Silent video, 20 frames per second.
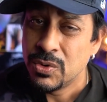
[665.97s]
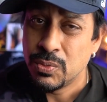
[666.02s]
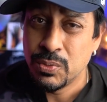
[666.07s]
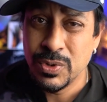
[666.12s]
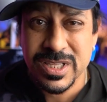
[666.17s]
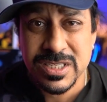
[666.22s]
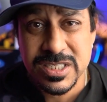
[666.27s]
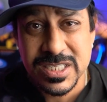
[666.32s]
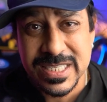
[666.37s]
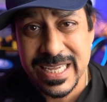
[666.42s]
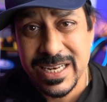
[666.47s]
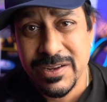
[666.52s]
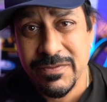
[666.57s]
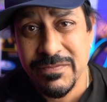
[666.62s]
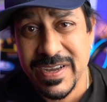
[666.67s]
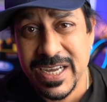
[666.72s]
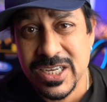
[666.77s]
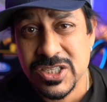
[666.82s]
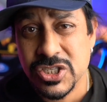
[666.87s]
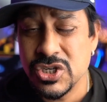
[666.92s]
Real estate
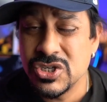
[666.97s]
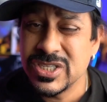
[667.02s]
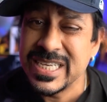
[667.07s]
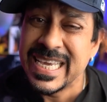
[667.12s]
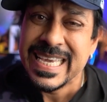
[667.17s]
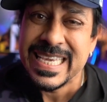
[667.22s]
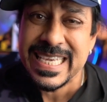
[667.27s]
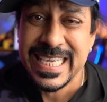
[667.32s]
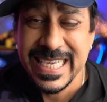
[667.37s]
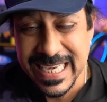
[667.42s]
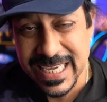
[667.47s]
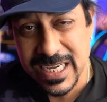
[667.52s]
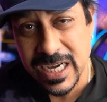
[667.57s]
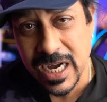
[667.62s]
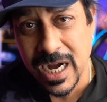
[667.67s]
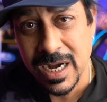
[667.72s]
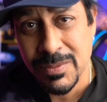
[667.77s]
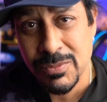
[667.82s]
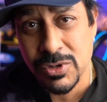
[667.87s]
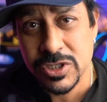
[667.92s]
investors,
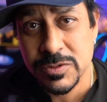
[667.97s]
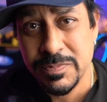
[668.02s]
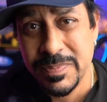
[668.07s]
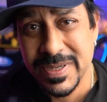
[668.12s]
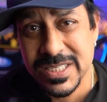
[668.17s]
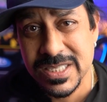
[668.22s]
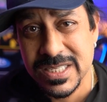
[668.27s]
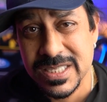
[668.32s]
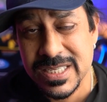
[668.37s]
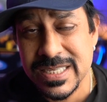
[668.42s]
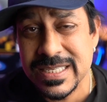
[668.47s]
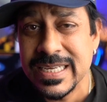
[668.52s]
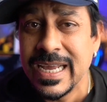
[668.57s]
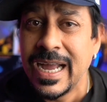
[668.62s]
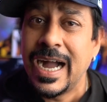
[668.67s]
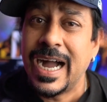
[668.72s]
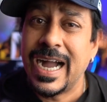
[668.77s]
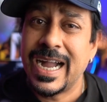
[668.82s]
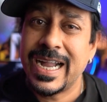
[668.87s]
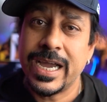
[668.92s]
e-commerce businesses.
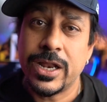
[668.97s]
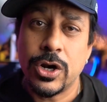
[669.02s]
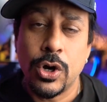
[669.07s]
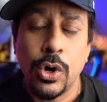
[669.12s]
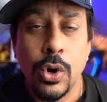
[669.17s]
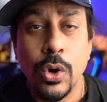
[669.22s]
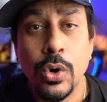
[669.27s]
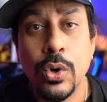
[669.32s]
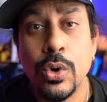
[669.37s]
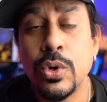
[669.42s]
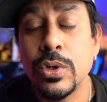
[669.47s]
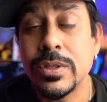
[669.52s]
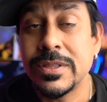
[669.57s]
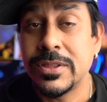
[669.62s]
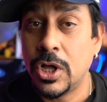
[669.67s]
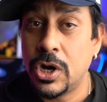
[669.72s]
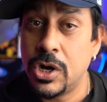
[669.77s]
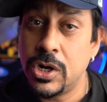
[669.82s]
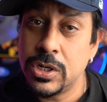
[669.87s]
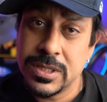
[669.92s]
I got a whole
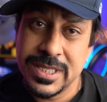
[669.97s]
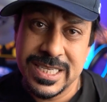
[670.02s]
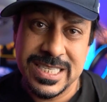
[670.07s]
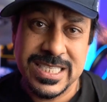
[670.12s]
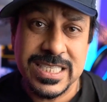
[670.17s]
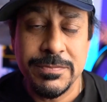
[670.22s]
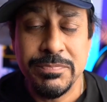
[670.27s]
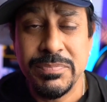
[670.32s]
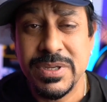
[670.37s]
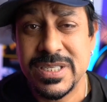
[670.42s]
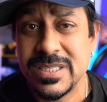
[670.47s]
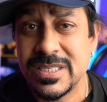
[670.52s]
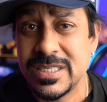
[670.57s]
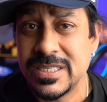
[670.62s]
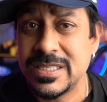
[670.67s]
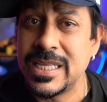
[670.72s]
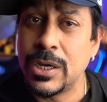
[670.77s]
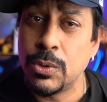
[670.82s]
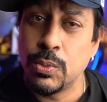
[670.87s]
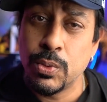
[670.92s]
long list of
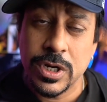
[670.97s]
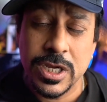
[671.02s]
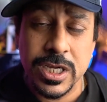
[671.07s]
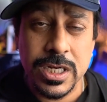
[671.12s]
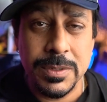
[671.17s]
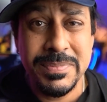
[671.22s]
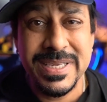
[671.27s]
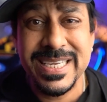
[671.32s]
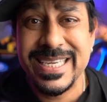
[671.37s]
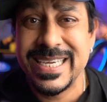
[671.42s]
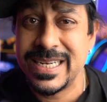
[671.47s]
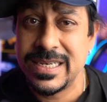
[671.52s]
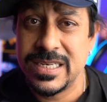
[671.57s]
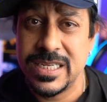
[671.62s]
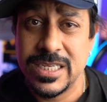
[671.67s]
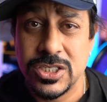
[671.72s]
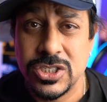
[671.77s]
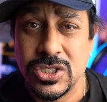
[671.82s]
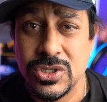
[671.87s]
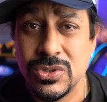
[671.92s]
businesses that we're gonna be
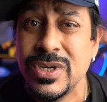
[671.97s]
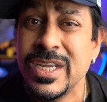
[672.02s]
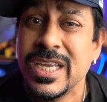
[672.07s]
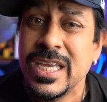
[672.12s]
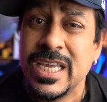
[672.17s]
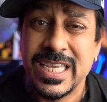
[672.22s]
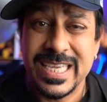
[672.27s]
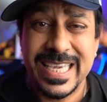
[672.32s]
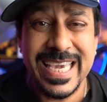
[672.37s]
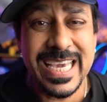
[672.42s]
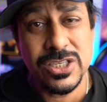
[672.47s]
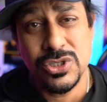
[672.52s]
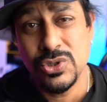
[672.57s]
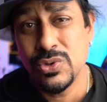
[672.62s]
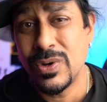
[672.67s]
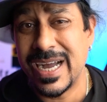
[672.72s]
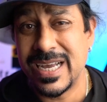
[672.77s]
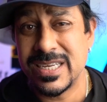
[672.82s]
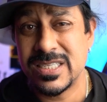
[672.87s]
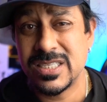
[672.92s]
getting into. In case
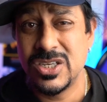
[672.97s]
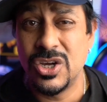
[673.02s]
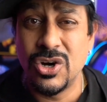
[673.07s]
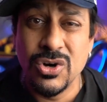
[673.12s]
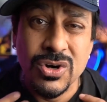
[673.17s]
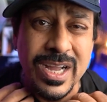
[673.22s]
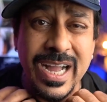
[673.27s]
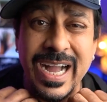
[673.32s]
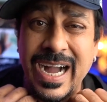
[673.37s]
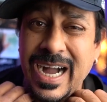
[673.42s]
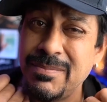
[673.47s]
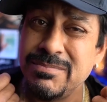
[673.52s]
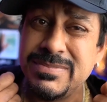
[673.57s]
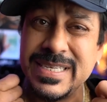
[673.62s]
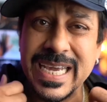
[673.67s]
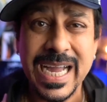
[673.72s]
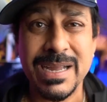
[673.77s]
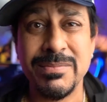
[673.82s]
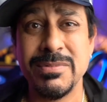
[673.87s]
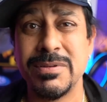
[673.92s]
you guys know, I'm
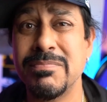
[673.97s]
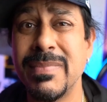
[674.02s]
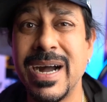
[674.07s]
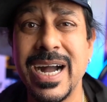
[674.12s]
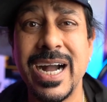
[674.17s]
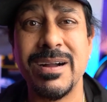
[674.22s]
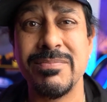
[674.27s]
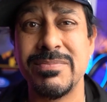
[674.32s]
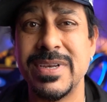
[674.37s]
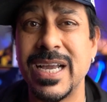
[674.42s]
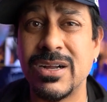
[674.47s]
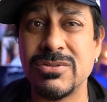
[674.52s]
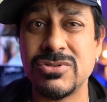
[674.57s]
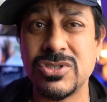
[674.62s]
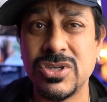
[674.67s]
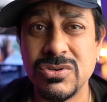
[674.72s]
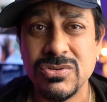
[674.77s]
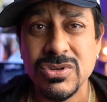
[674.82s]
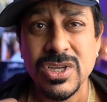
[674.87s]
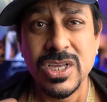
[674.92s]
Diamond Bob now
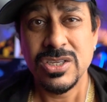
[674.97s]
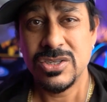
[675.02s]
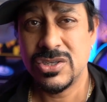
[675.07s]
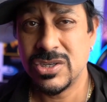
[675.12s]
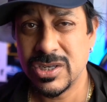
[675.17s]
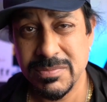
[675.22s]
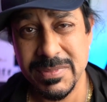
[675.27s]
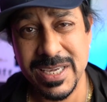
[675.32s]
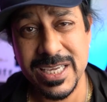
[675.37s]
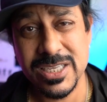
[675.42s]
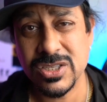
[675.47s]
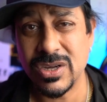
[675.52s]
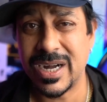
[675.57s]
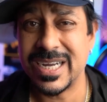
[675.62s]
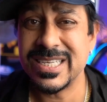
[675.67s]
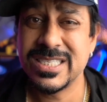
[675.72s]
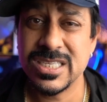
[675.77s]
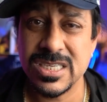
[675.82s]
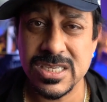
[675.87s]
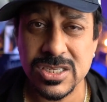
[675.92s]
too. You know what I mean? So
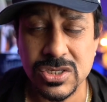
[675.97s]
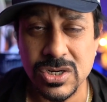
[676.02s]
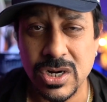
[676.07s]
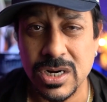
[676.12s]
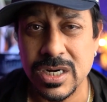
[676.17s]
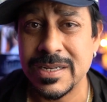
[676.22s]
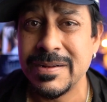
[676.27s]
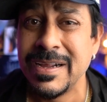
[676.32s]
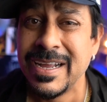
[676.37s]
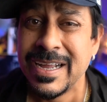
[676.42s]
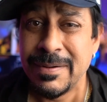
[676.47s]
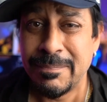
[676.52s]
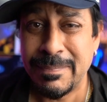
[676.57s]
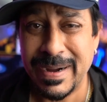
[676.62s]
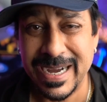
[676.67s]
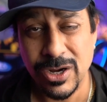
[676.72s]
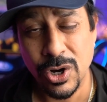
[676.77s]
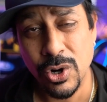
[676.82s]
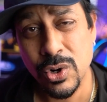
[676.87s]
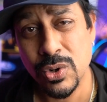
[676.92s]
I just started
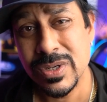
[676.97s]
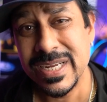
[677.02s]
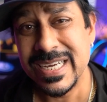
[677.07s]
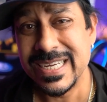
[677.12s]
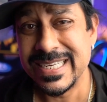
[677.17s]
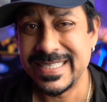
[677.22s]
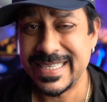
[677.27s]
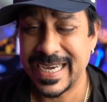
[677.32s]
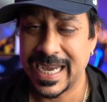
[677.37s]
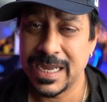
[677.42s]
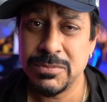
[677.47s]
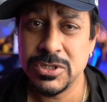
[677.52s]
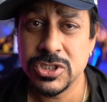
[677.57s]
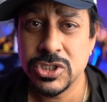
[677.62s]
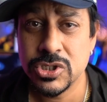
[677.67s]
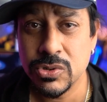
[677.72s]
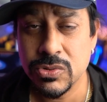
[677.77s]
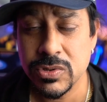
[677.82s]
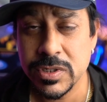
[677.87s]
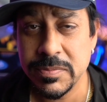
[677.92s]
my own
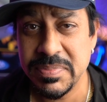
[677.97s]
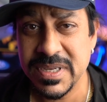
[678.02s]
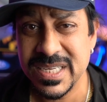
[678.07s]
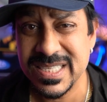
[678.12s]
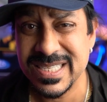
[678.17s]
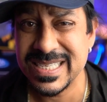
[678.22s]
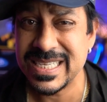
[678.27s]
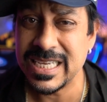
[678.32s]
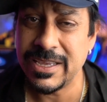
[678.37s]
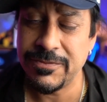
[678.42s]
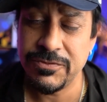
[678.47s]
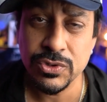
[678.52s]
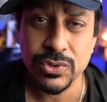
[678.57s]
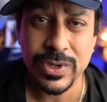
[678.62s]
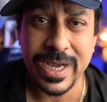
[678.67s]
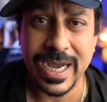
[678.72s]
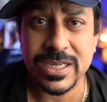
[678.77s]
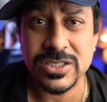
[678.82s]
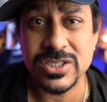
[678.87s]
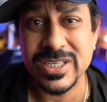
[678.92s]
diamond jewelry business. If you
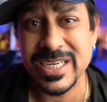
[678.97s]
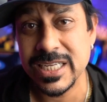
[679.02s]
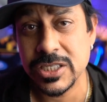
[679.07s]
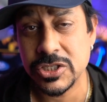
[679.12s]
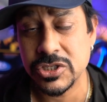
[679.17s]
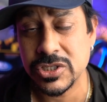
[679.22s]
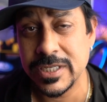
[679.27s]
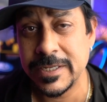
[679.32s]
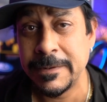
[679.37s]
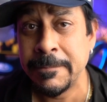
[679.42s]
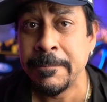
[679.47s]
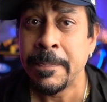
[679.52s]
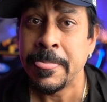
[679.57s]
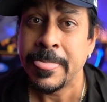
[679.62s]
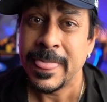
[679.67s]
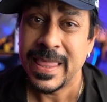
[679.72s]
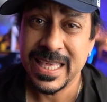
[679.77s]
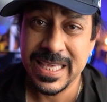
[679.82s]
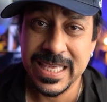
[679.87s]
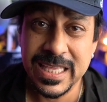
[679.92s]
guys are interested
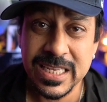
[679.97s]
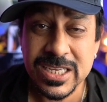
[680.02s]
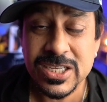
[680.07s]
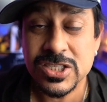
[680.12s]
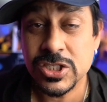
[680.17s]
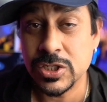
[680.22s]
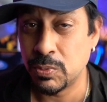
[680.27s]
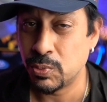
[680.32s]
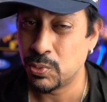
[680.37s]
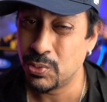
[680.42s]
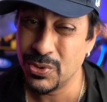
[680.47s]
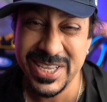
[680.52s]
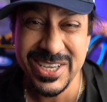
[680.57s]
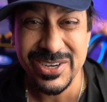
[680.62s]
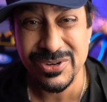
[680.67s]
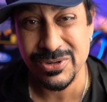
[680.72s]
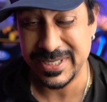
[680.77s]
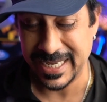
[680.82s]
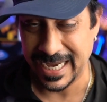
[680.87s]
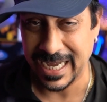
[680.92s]
in some
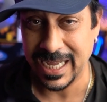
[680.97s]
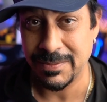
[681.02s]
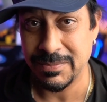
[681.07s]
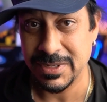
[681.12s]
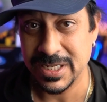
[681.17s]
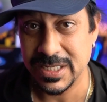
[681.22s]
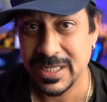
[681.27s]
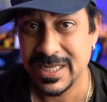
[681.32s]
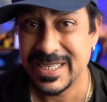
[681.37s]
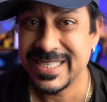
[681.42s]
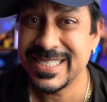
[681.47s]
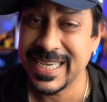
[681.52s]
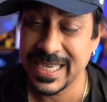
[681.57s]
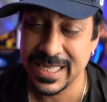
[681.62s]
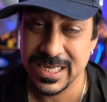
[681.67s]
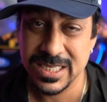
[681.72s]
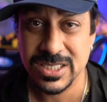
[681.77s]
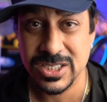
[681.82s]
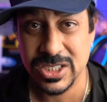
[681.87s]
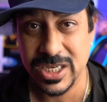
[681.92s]
real diamond
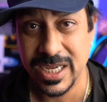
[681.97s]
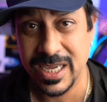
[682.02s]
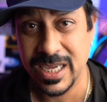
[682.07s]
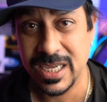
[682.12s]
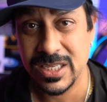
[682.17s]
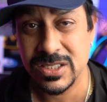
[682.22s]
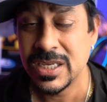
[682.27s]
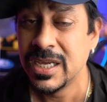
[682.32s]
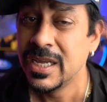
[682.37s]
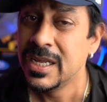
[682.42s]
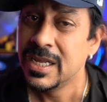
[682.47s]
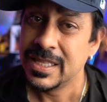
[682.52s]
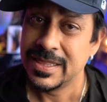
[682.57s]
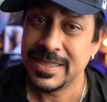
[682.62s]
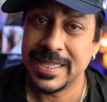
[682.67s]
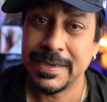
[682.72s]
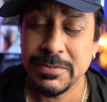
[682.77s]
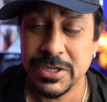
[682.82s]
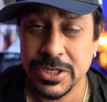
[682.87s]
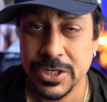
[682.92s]
tennis chains,
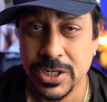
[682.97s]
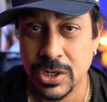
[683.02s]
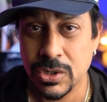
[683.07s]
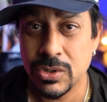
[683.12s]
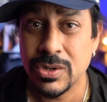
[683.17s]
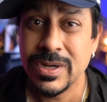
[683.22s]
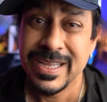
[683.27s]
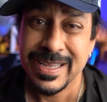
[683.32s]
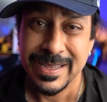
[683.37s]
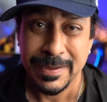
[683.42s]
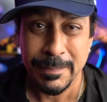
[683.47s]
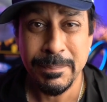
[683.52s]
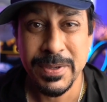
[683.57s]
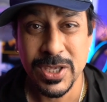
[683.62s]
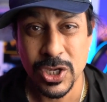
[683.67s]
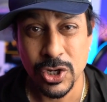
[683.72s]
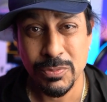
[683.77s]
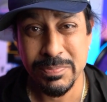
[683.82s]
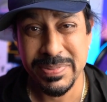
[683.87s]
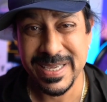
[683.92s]
let me know.
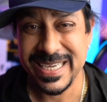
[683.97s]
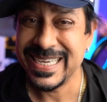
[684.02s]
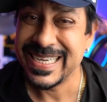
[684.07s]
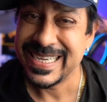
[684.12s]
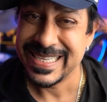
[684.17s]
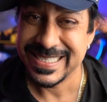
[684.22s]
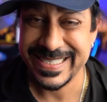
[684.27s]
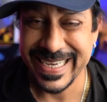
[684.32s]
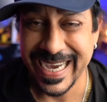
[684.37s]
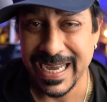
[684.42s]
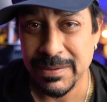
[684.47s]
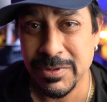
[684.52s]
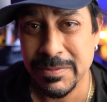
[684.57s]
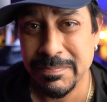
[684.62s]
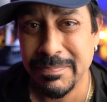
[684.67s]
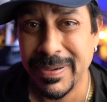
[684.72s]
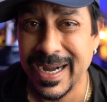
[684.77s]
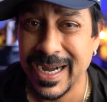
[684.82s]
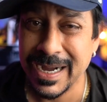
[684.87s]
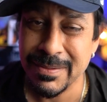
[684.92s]
B.O.B.
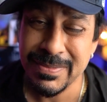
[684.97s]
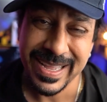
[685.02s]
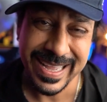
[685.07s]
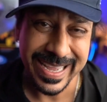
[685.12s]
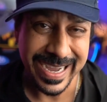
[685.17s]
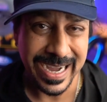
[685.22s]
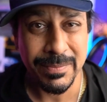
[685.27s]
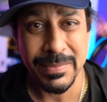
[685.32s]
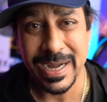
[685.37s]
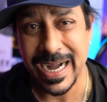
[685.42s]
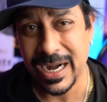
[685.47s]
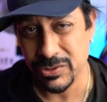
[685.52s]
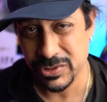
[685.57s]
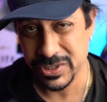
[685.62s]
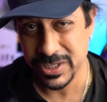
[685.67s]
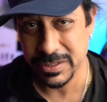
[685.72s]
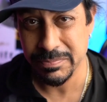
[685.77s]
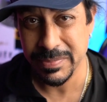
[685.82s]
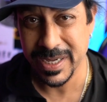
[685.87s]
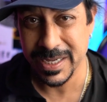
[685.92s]
Diamond Bob. I'm out
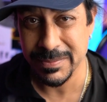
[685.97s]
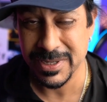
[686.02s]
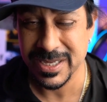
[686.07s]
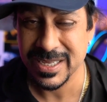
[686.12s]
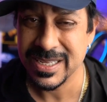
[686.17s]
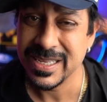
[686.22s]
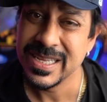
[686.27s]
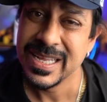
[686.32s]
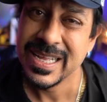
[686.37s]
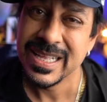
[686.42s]
here, baby.